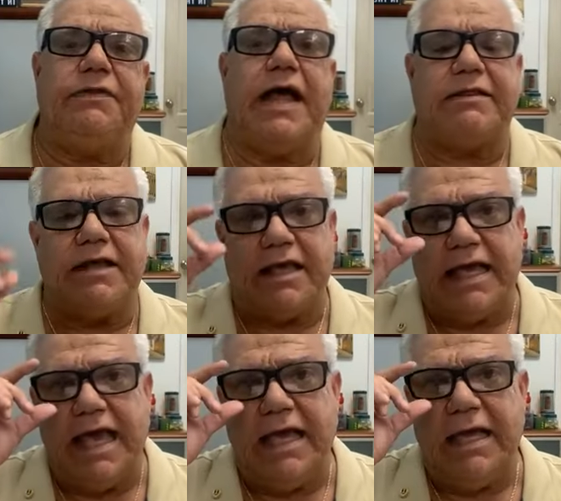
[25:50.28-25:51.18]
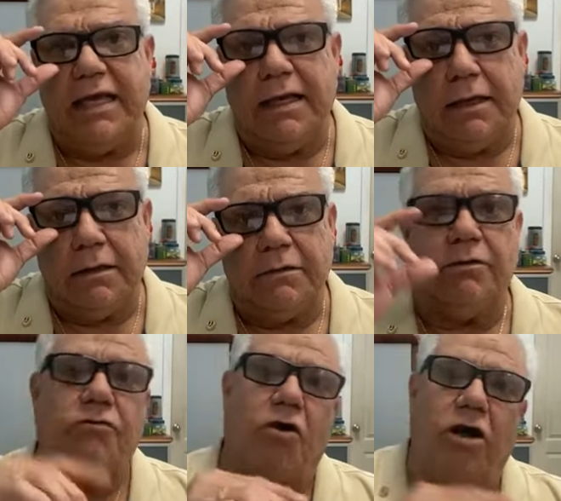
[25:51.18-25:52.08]
that the king,
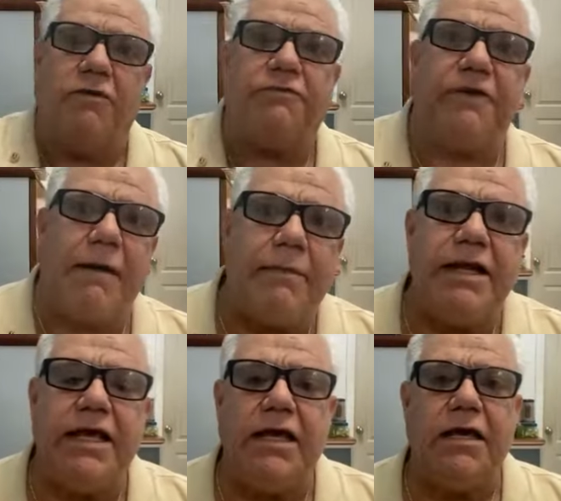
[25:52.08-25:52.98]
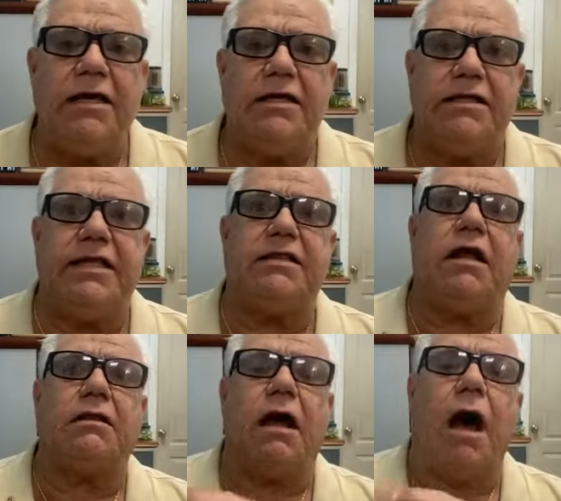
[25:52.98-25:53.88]
the royal family, did
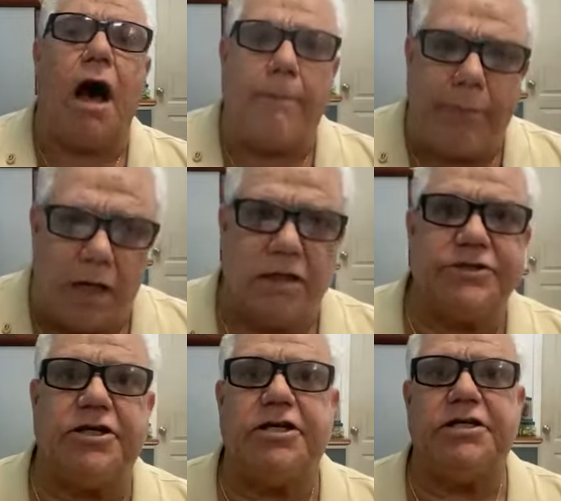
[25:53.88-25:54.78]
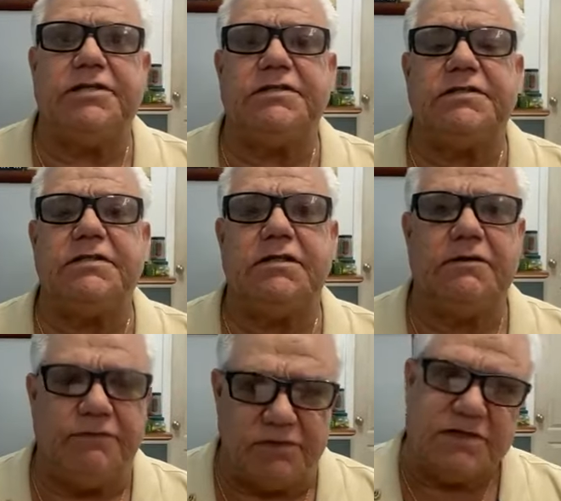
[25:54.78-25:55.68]
not apologize
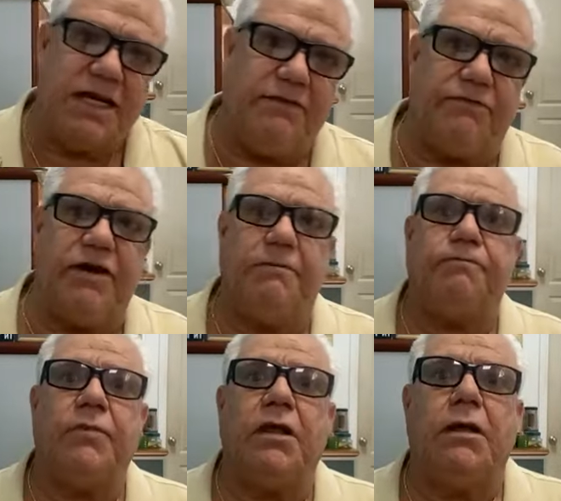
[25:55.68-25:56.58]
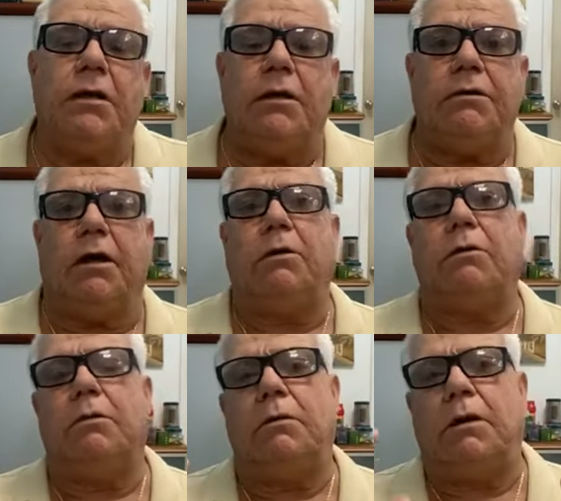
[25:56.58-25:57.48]
for slavery.
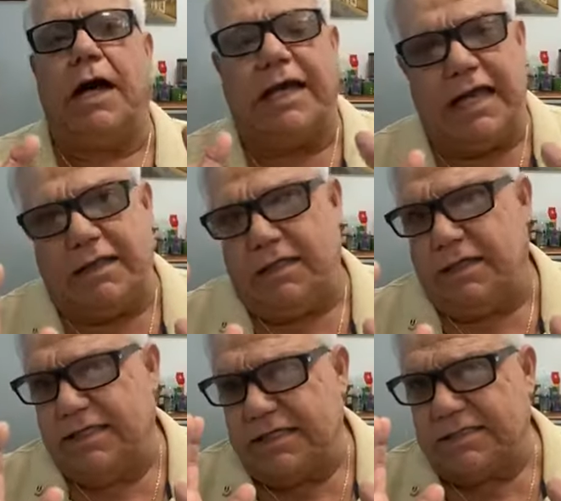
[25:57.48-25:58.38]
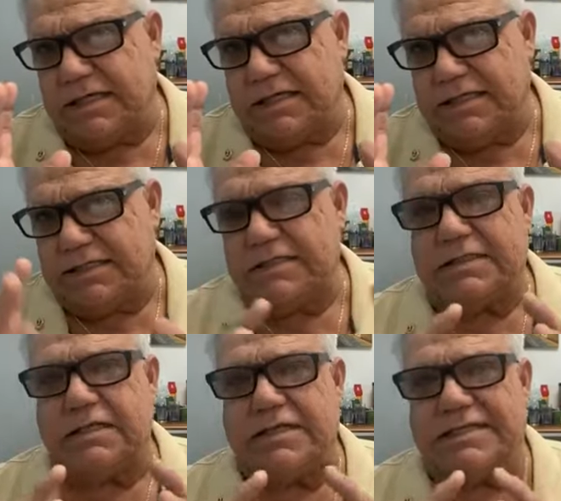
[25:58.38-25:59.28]
Now, again, this is a, this
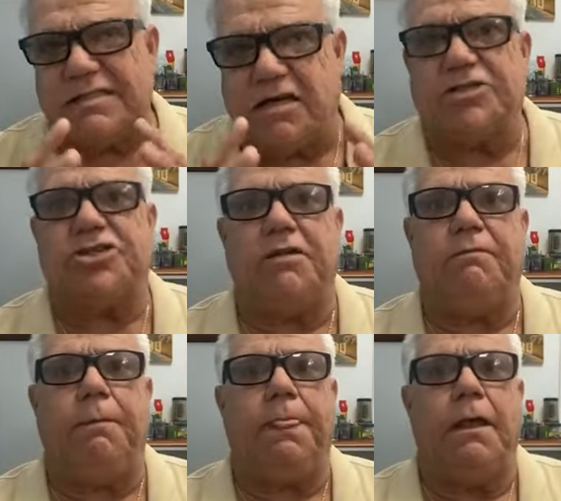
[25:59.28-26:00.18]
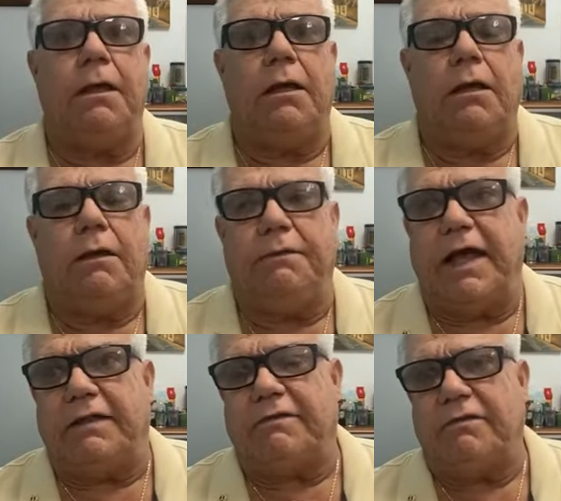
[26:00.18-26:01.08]
is a discussion
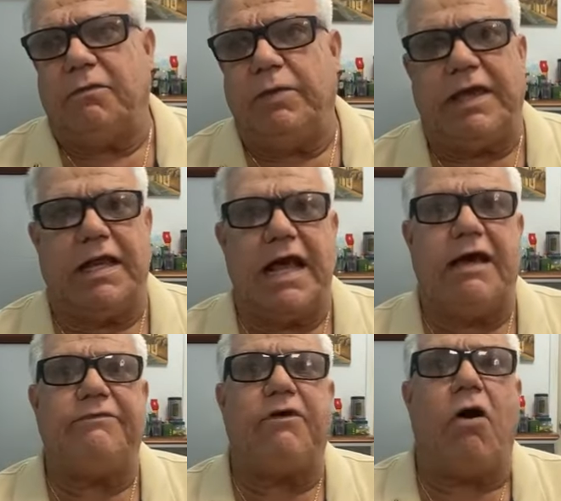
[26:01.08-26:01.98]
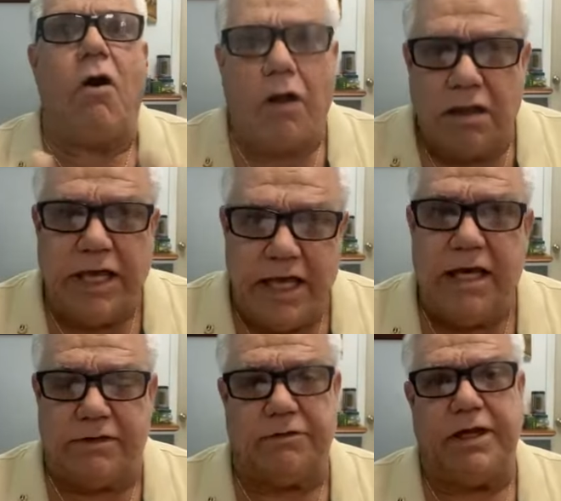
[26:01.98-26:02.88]
that we can have all day
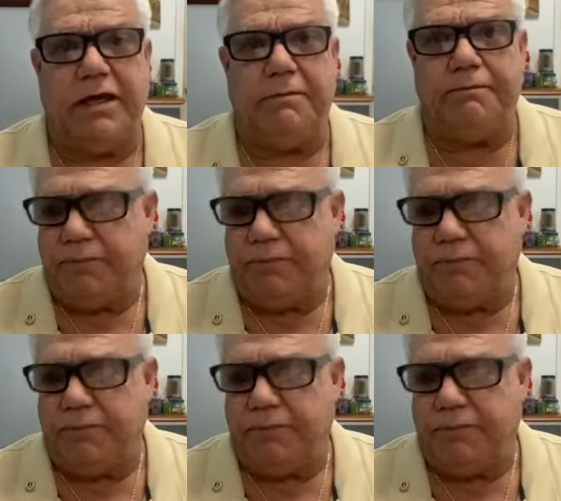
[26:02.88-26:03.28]
here today